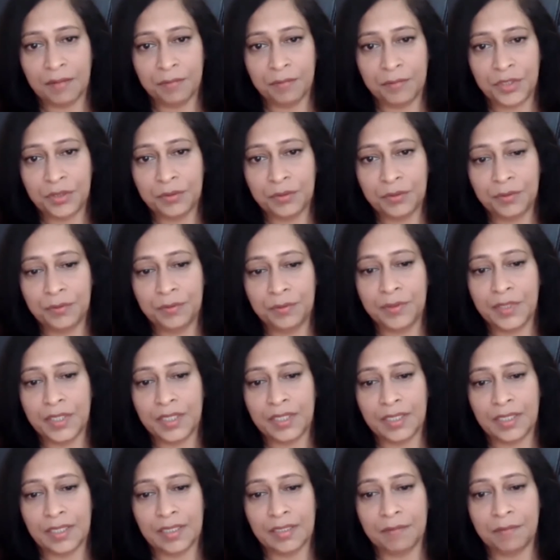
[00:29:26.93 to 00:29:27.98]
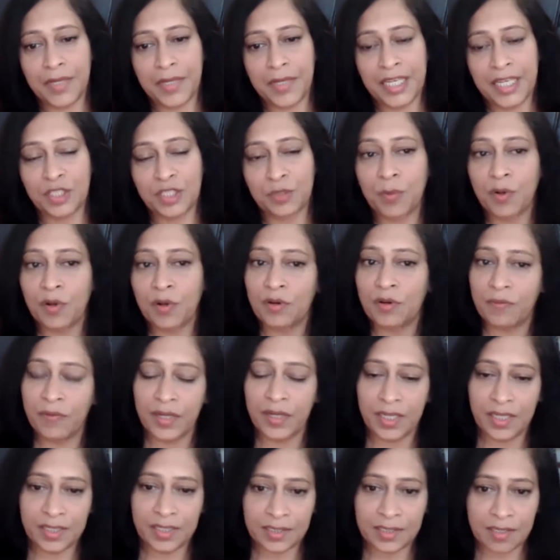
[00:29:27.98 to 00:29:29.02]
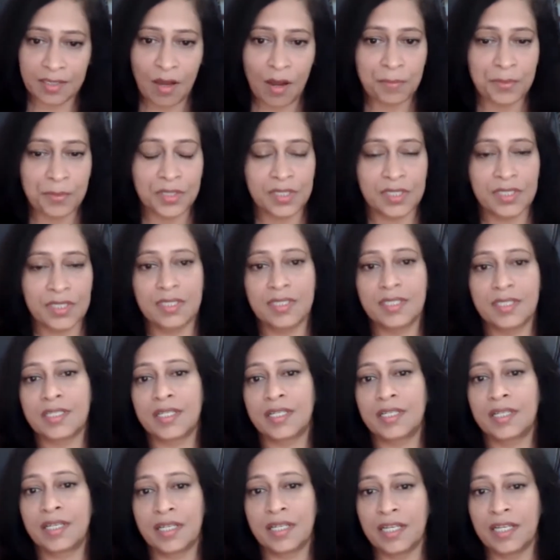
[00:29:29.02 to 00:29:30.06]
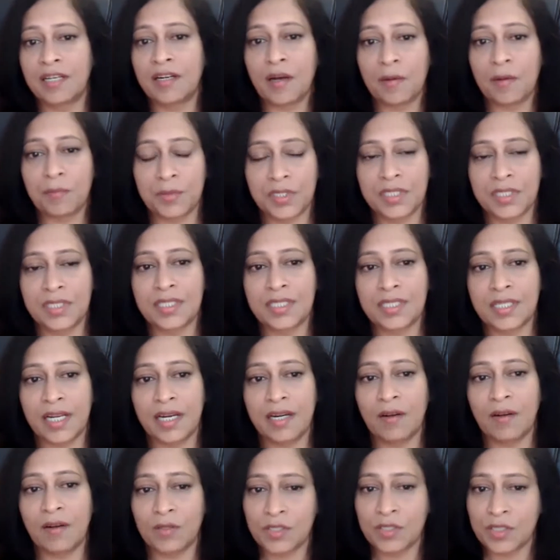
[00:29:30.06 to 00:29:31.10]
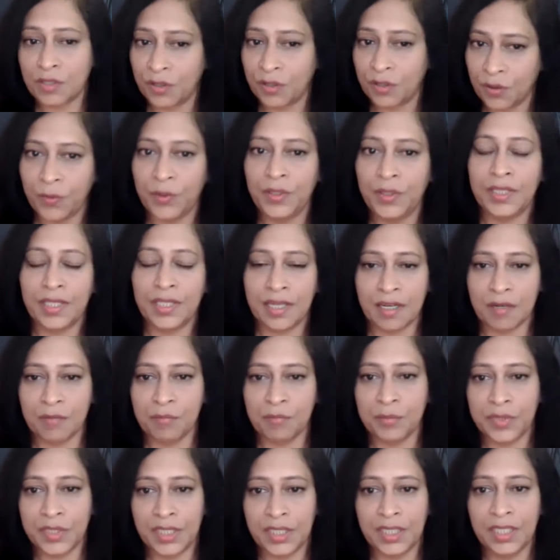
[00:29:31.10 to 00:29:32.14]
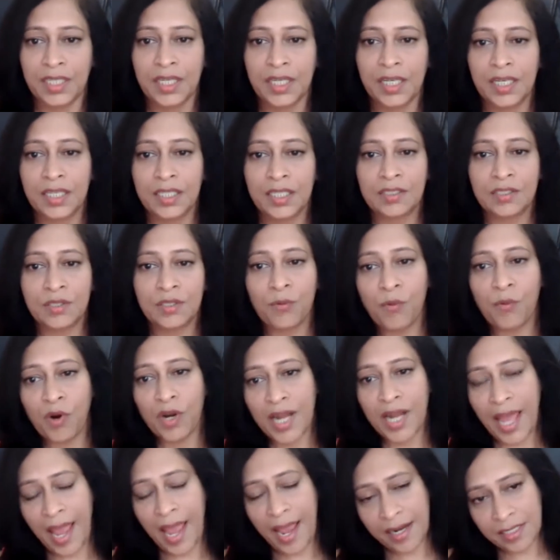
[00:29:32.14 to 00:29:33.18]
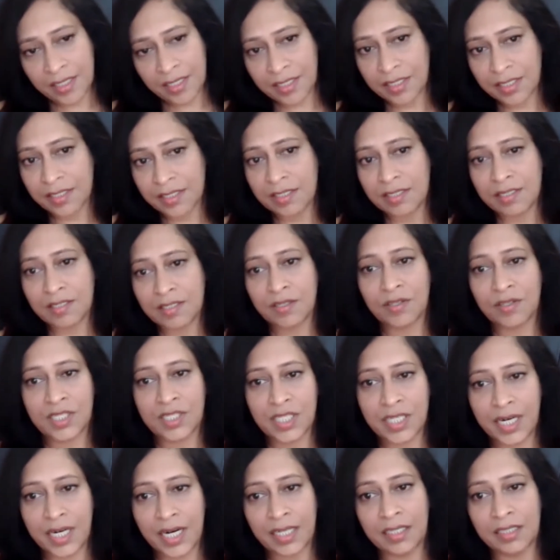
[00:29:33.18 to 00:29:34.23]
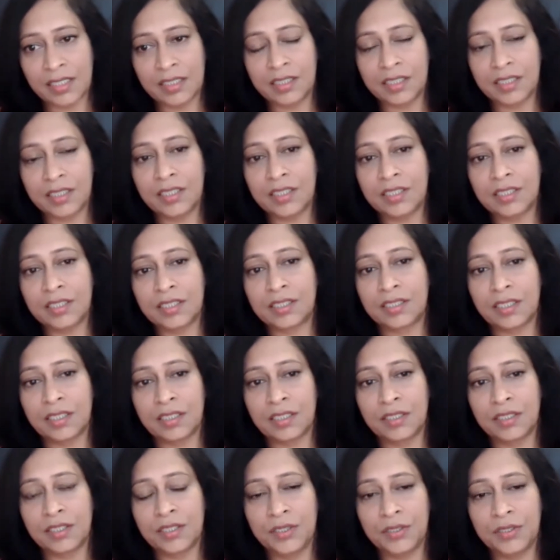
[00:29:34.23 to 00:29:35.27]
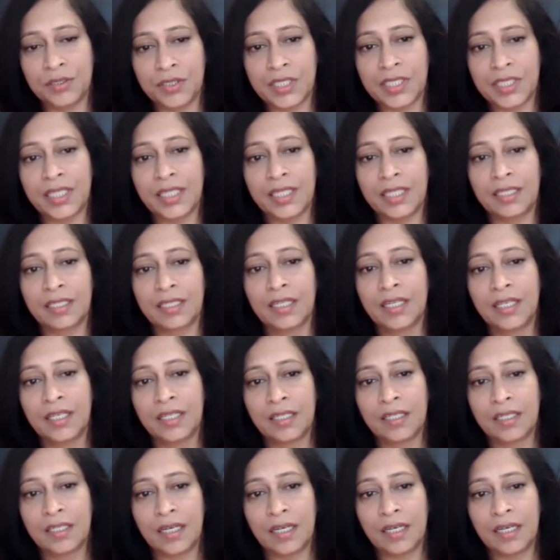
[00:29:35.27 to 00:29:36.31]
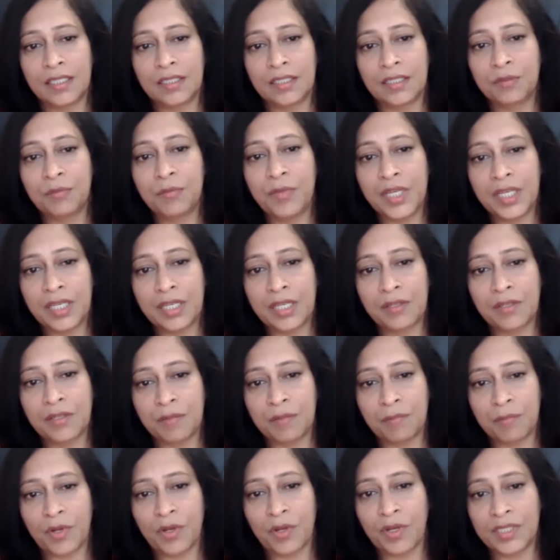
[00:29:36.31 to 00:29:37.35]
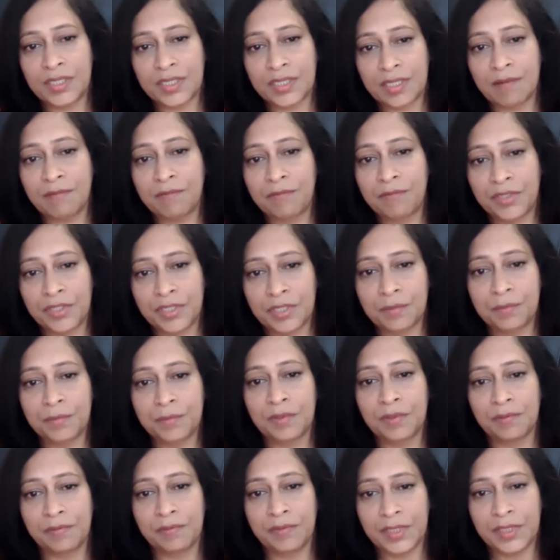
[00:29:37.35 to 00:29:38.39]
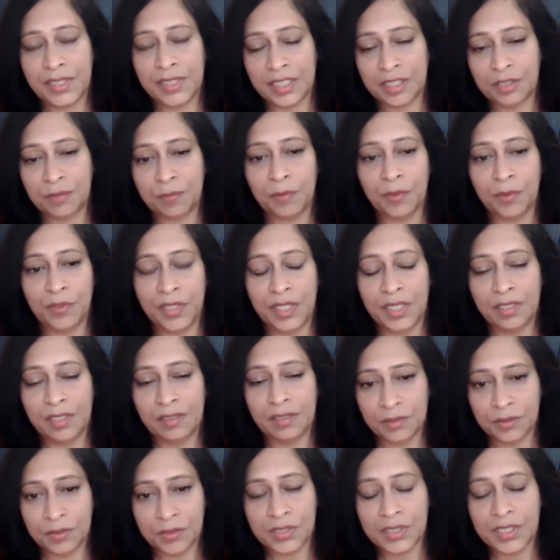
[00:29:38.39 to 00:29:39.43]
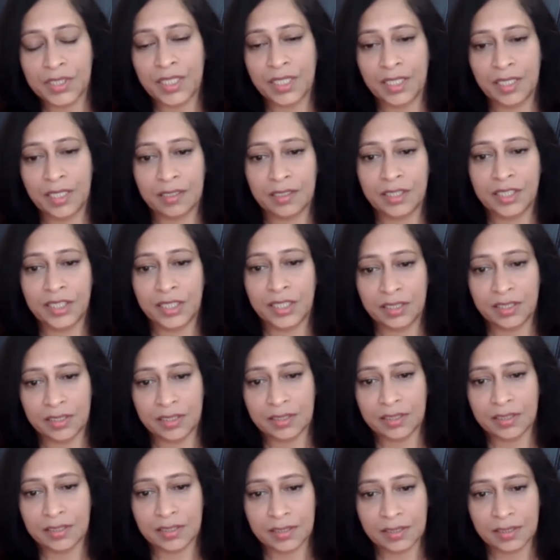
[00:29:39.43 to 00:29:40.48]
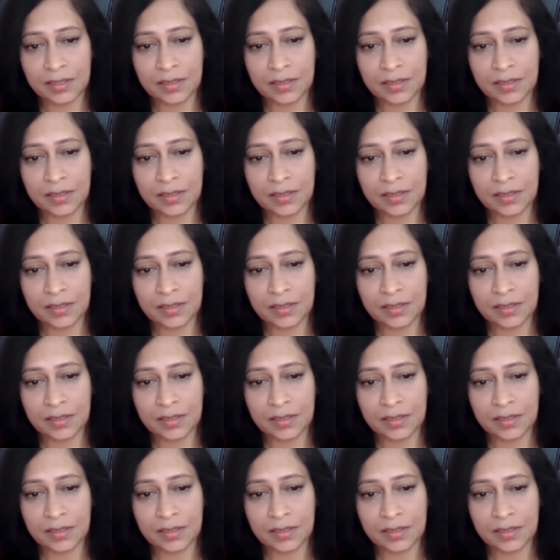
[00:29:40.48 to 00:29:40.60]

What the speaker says: to explore various options and career options and also grow in the company. So what actions or strategies do you take to make your employees comfortable with exploring those career changes?